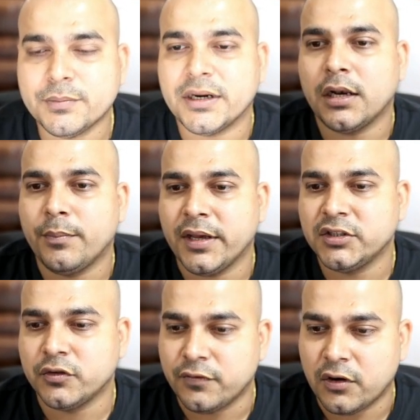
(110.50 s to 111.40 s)
particular page.
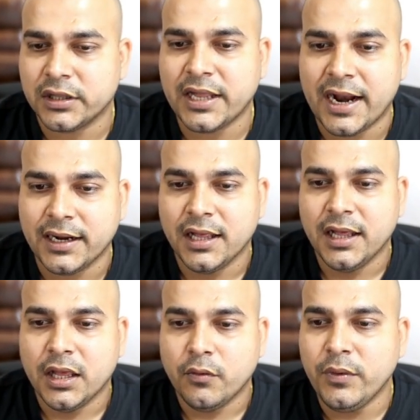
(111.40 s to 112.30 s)
So for that,
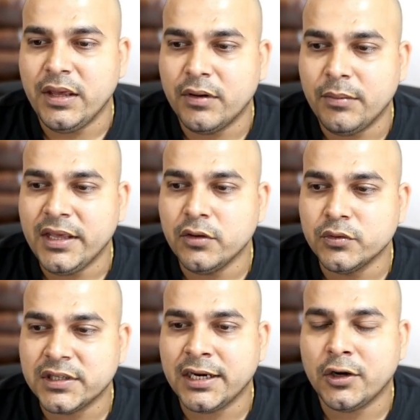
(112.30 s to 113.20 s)
we will be
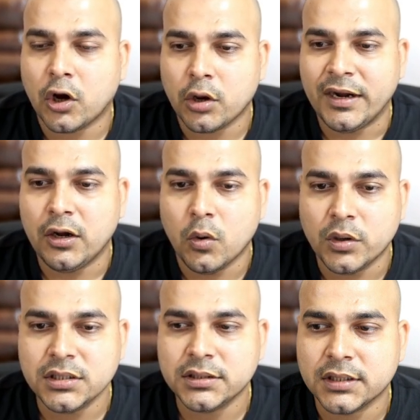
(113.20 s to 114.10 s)
using document
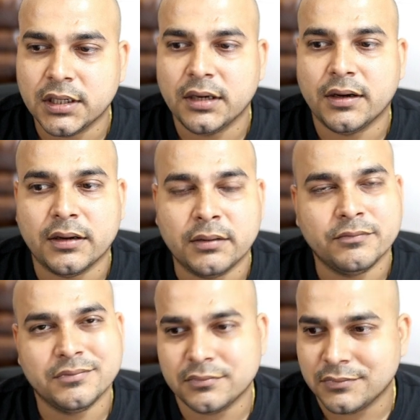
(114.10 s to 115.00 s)
loaders,
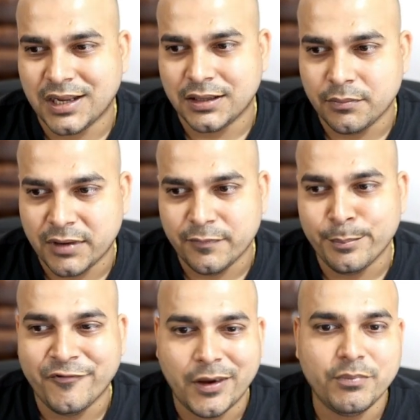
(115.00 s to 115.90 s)
nothing but
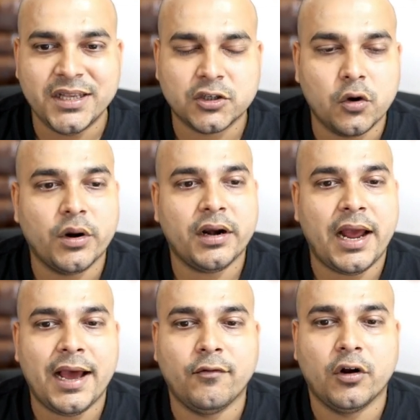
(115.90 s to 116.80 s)
web-based loader.
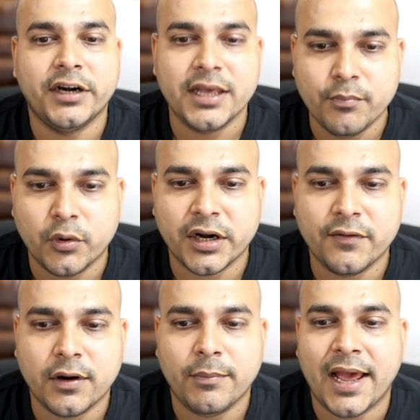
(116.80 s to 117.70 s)
I have already imported
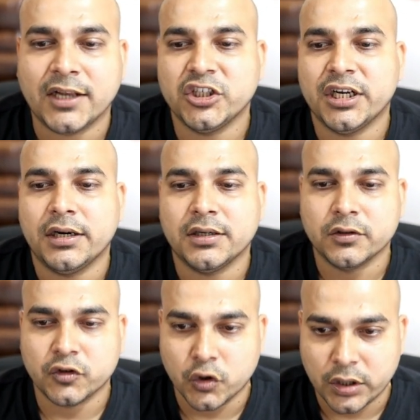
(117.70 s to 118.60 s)
from
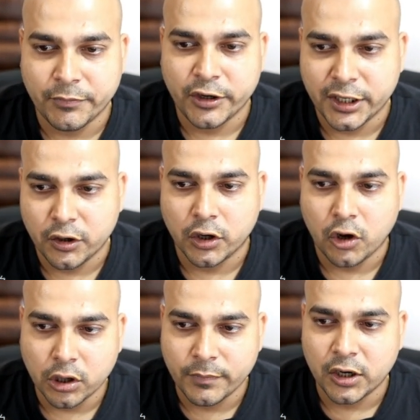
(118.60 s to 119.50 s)

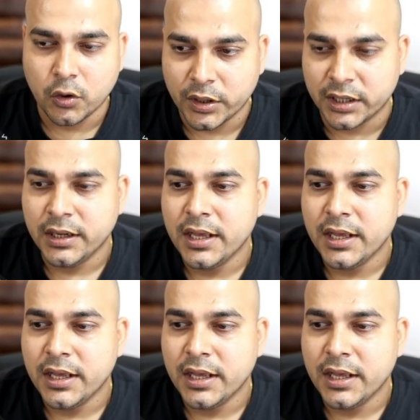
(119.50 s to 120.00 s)
langchain_community.documentloader,